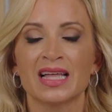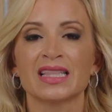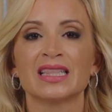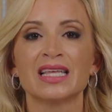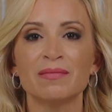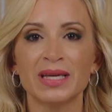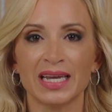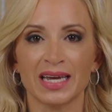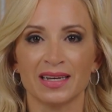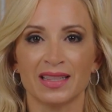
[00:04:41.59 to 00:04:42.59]

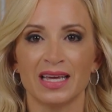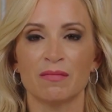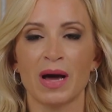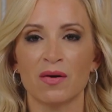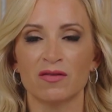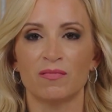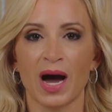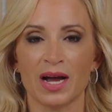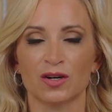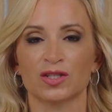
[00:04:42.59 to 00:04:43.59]
Limiting the amount of
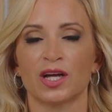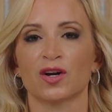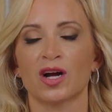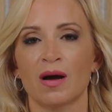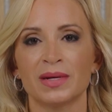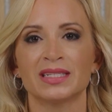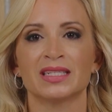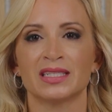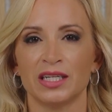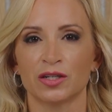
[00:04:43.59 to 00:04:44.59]
buyers that are coming to
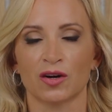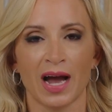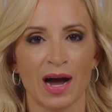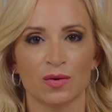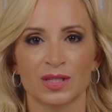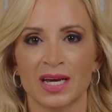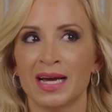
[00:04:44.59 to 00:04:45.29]
see your house